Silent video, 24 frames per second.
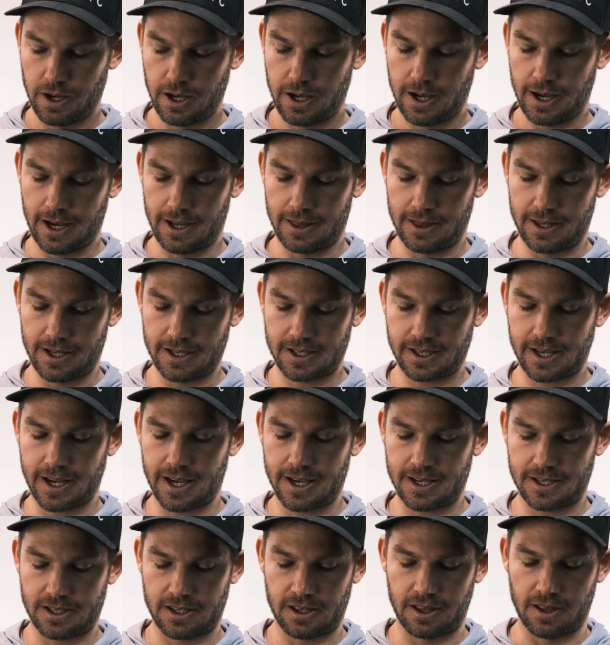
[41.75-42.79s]
In this
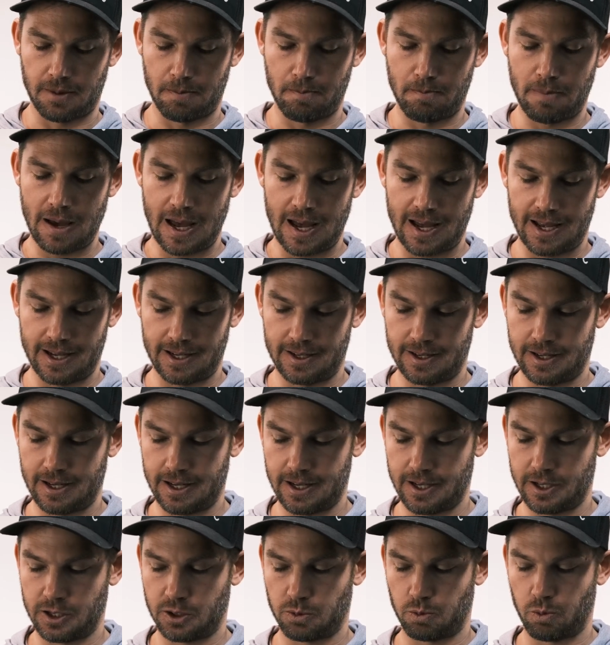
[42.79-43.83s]
case, the bend
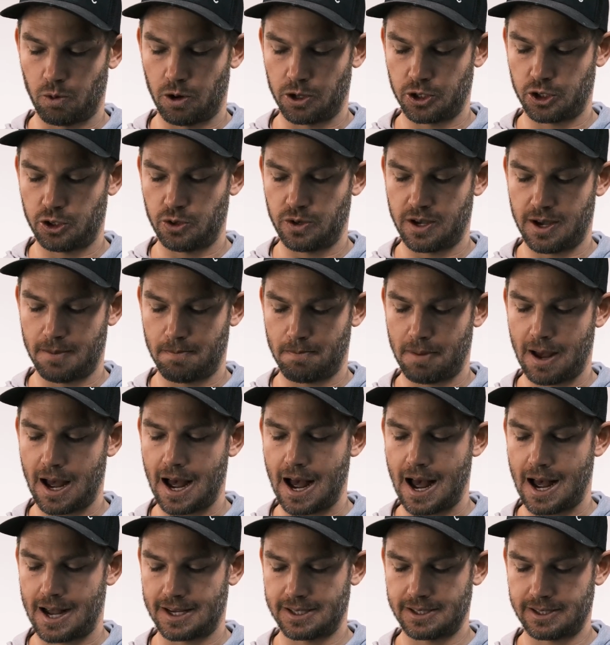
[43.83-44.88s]
is once you get
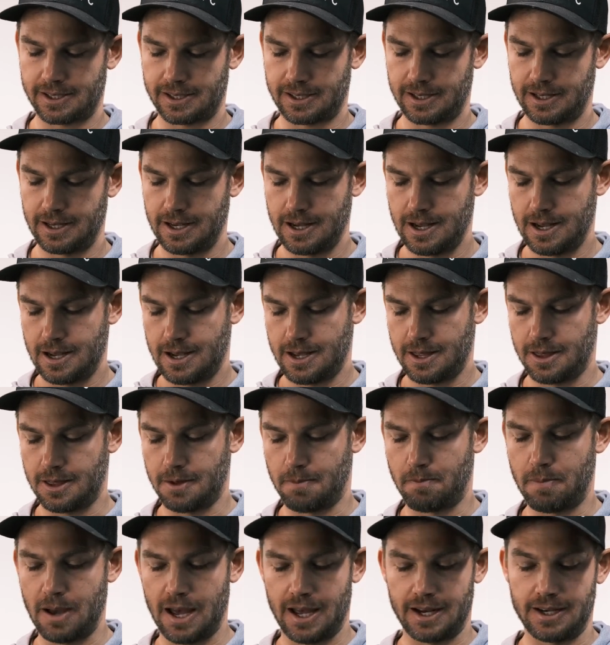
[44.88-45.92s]
past the
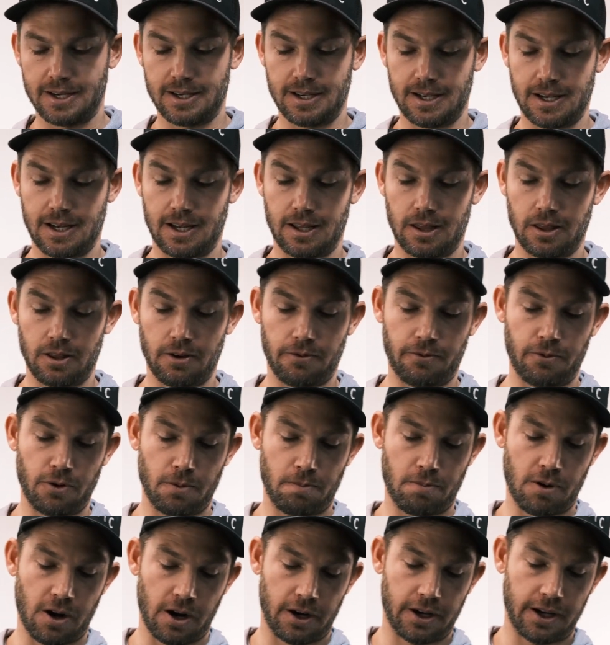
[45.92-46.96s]
bend in the
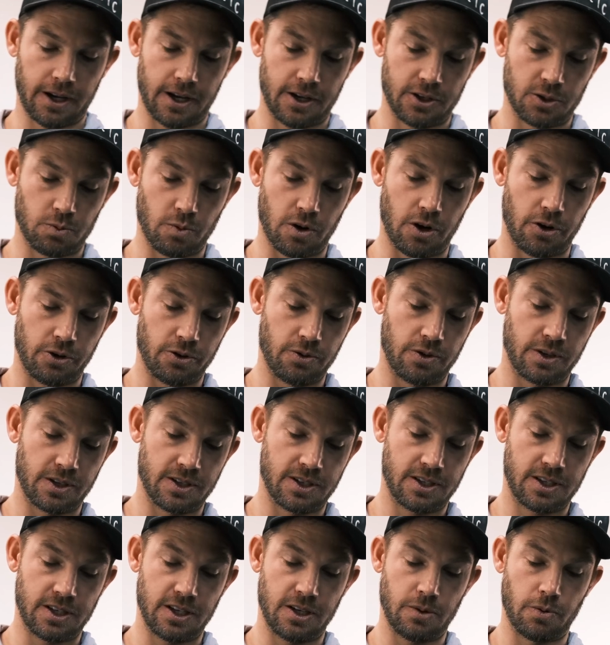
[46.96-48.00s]
foot pocket as well. You can
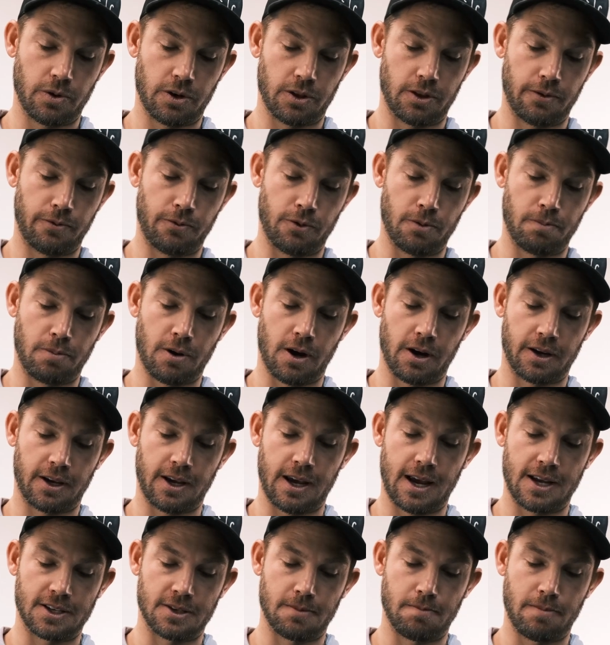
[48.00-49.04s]
see where the foot
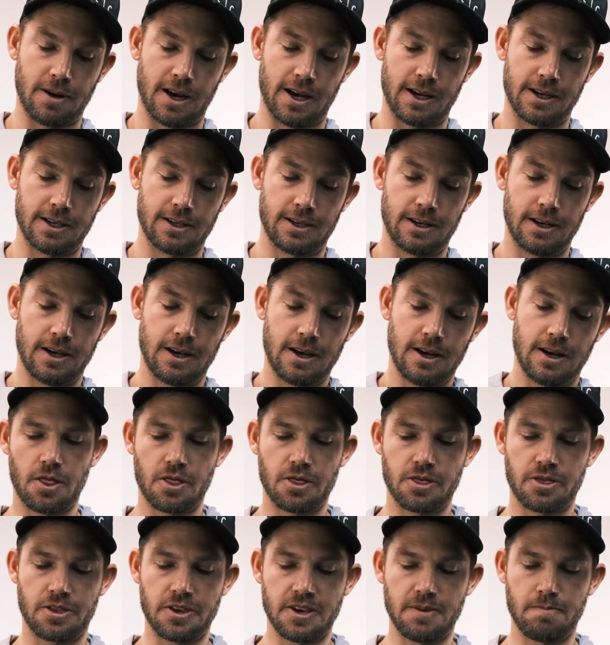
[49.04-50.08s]
pocket has a bend.
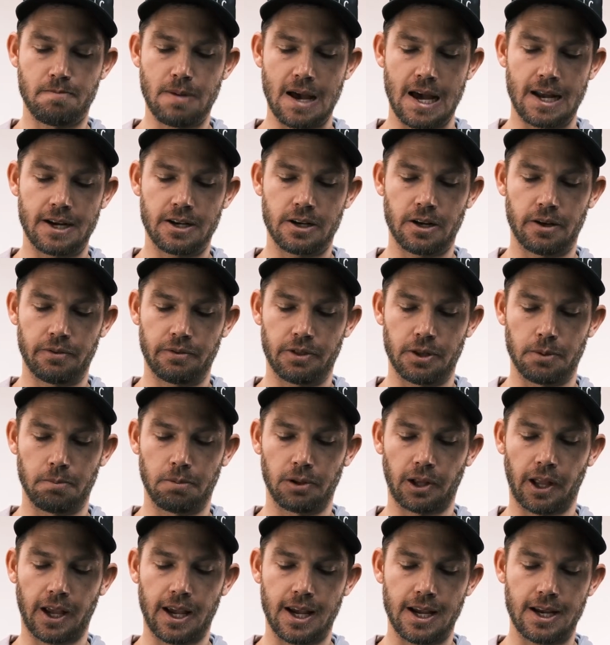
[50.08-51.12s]
The bend of the
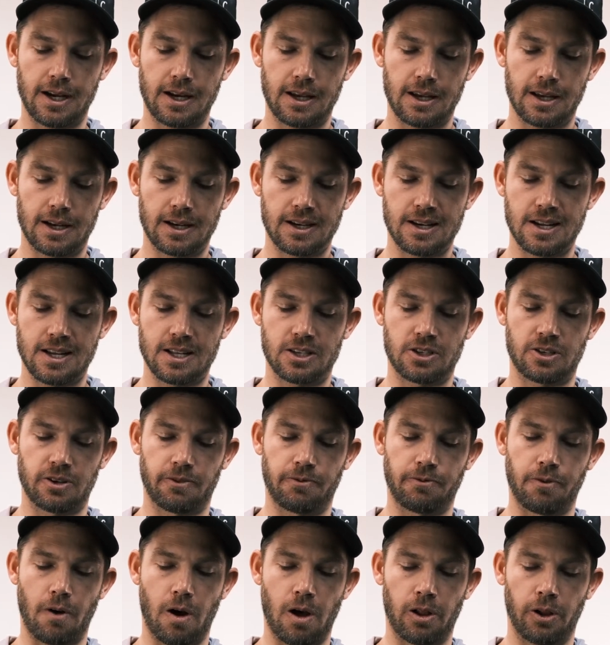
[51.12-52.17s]
blade needs to
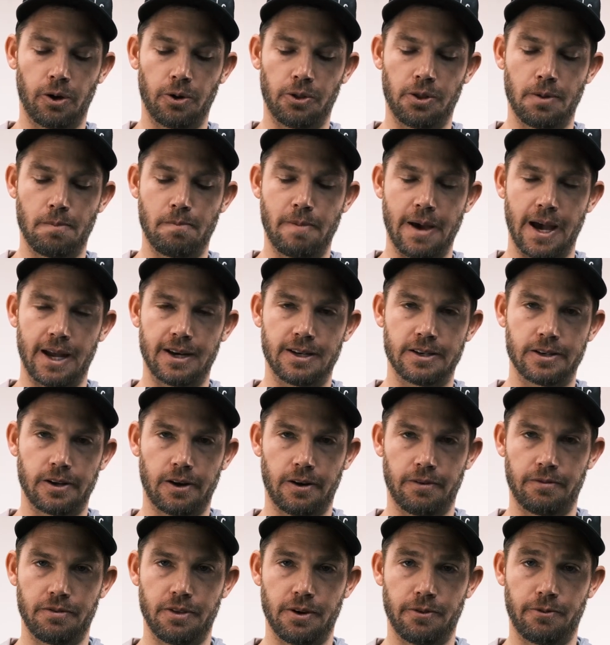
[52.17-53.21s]
follow the bend
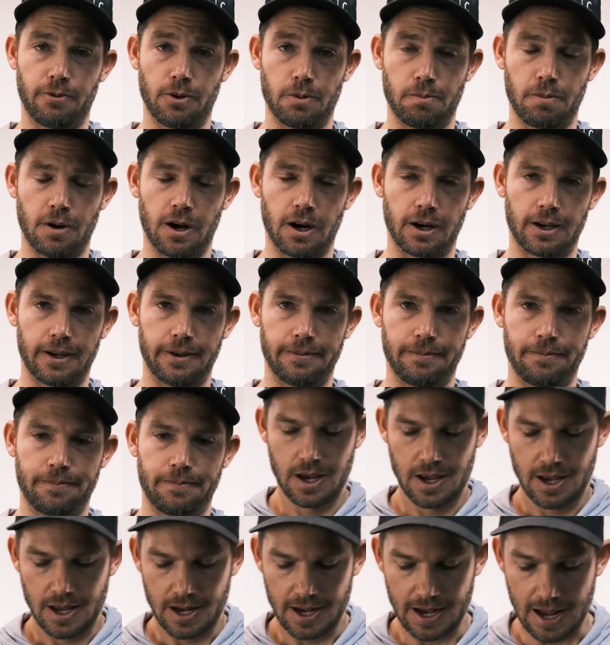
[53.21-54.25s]
of the foot pocket.
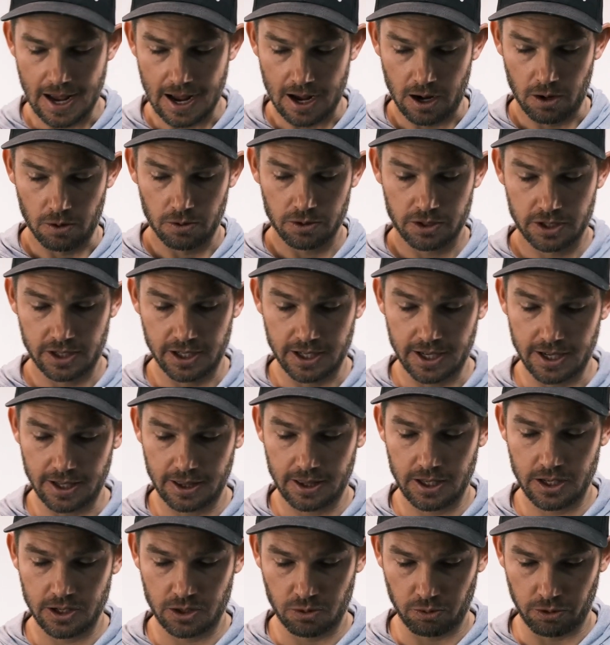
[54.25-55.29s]
Now, to
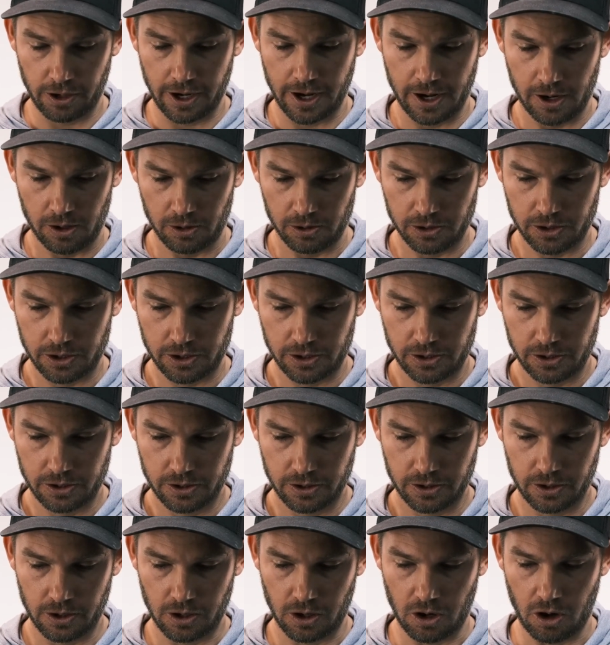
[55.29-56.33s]
get these rails
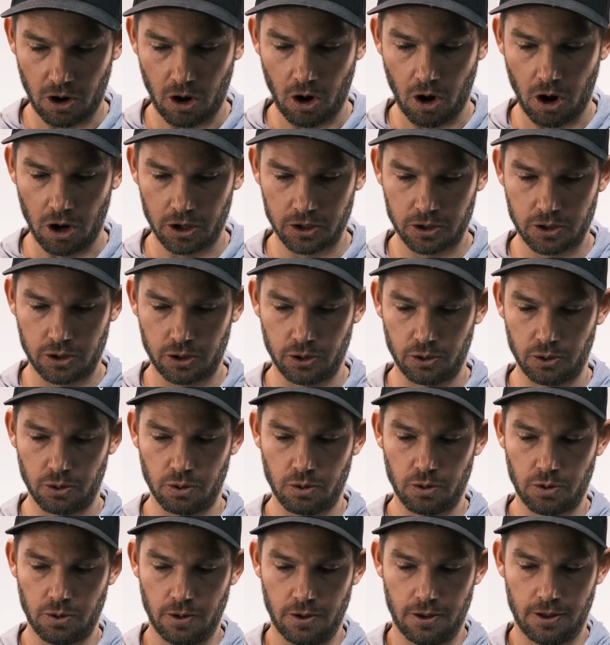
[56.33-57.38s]

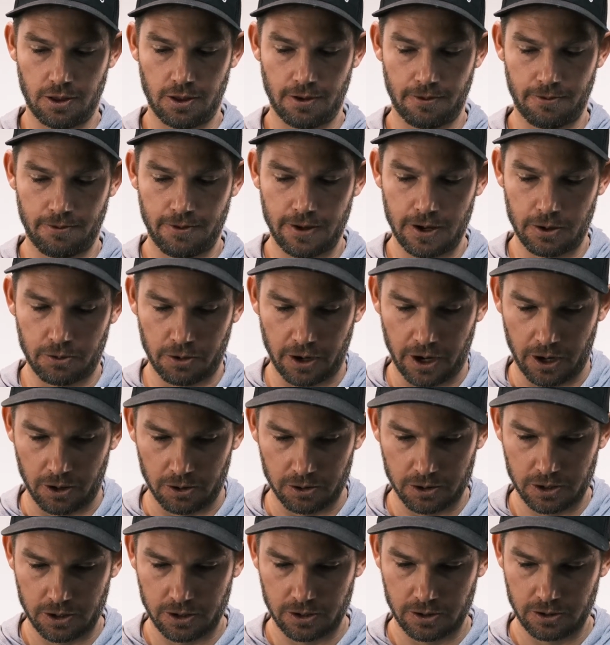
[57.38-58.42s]
onto the fin
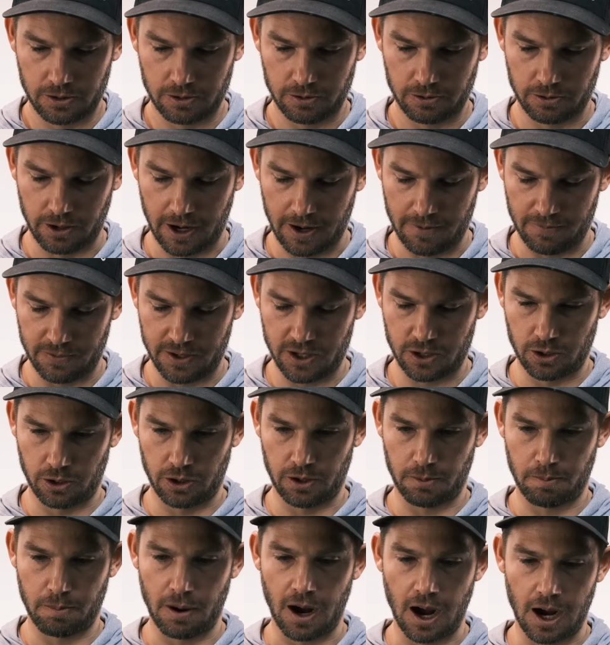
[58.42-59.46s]
rails, right? These are
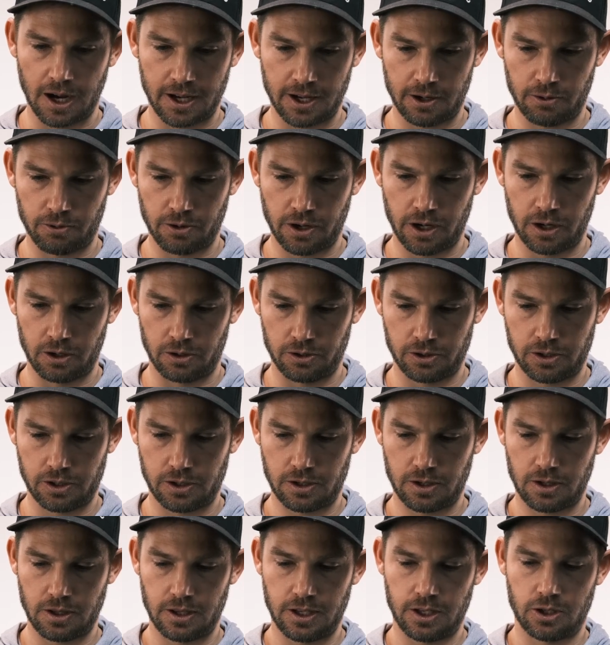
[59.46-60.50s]
the pocket
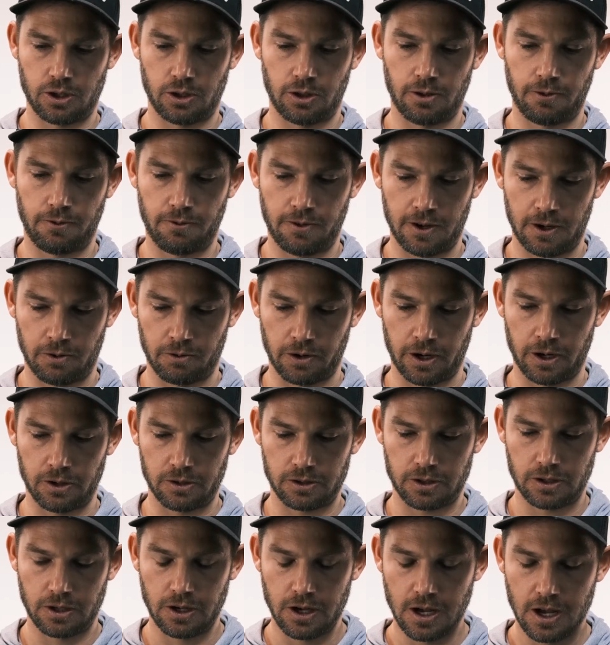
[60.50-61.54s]
rails, these are the fin
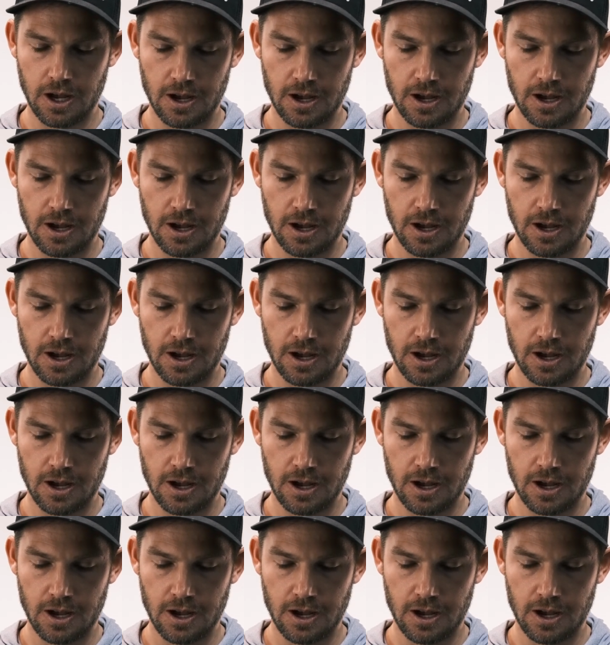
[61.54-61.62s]
rails.